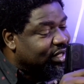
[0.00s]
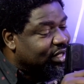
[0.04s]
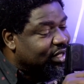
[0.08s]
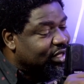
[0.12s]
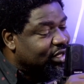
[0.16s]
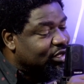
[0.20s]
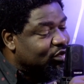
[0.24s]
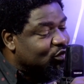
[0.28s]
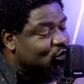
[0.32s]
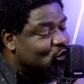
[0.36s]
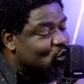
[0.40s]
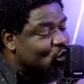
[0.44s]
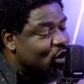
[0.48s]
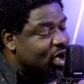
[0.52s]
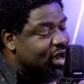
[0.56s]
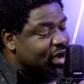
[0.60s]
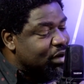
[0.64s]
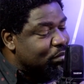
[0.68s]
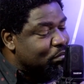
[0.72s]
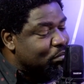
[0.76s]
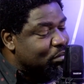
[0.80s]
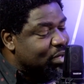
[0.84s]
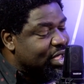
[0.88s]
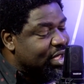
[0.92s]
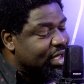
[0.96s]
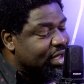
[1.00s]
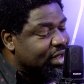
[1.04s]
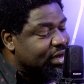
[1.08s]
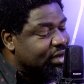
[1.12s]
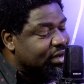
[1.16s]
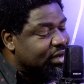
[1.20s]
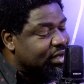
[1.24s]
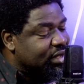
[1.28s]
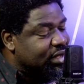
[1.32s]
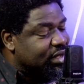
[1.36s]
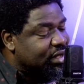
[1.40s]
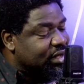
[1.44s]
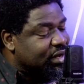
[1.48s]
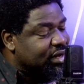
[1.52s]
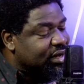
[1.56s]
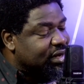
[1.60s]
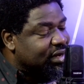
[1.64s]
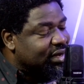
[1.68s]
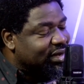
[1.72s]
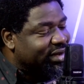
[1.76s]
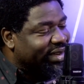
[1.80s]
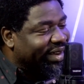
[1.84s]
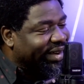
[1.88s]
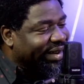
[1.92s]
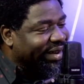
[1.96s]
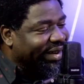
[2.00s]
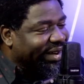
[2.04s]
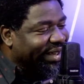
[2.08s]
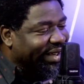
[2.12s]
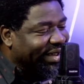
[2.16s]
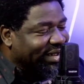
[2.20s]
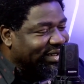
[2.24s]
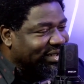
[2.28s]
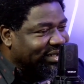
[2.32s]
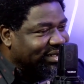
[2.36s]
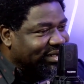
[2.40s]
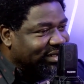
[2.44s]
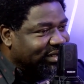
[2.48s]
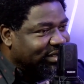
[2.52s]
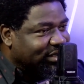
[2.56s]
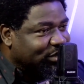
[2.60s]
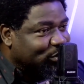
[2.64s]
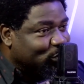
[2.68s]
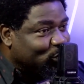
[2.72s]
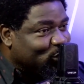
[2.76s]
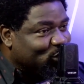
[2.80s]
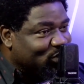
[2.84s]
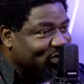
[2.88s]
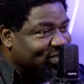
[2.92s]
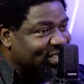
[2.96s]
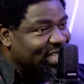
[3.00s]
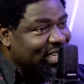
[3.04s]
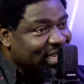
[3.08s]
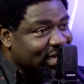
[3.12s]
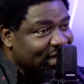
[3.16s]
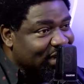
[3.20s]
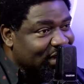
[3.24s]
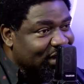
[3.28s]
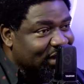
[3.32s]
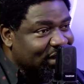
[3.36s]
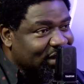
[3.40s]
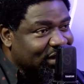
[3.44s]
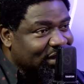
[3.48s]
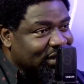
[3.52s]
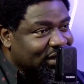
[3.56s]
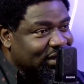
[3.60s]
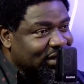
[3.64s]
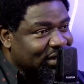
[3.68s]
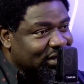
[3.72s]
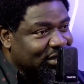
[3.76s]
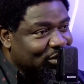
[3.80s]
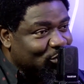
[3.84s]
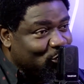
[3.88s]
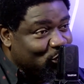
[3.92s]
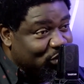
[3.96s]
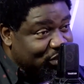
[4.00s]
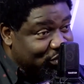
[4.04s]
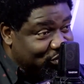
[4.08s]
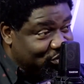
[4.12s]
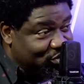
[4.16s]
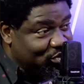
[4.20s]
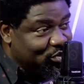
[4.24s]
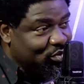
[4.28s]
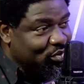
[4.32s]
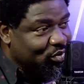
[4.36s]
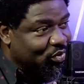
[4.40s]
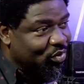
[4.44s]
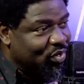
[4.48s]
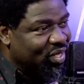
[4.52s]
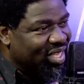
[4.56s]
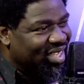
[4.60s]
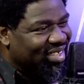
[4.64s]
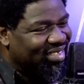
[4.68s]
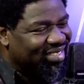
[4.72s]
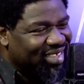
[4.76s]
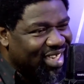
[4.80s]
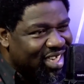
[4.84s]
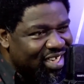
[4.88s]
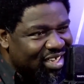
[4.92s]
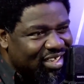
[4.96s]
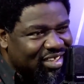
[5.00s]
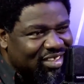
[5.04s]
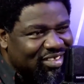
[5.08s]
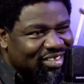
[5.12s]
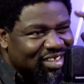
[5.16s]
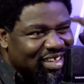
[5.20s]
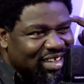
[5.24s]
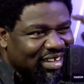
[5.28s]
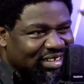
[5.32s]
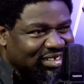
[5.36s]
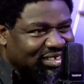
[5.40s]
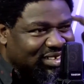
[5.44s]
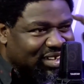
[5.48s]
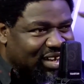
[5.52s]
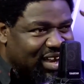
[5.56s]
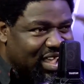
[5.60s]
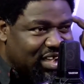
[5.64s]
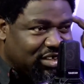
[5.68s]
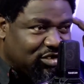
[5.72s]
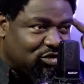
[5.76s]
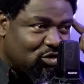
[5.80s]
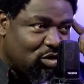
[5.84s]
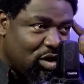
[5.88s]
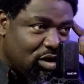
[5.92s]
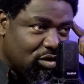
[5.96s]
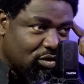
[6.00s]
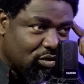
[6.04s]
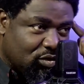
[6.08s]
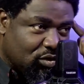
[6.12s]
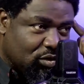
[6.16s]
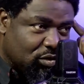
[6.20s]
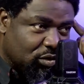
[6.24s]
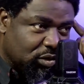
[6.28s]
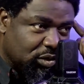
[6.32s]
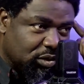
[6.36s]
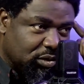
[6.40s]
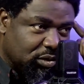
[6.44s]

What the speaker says: Is what made the lady to stay with you. It's intellectual growth.